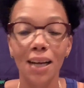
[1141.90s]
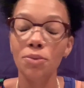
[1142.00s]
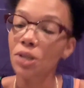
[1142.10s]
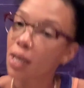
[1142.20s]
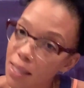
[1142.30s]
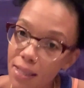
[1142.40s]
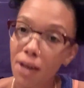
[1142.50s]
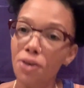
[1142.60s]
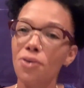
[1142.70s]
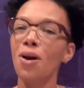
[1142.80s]
I'm trying to tell
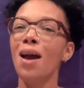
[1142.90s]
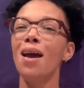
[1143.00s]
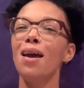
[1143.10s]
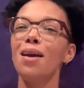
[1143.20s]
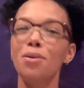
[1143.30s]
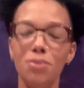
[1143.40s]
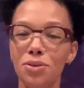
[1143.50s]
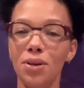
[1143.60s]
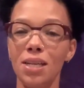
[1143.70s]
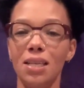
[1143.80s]
you, it was
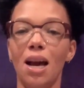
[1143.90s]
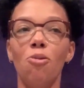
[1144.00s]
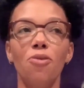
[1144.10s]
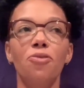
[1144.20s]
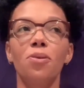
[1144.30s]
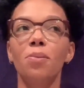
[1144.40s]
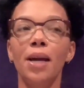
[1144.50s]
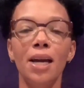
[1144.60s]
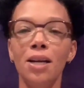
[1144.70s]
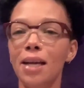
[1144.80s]
crazy. I went from
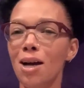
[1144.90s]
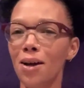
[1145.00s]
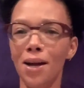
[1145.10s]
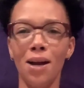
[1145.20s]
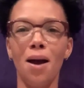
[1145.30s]
hair down, hair up.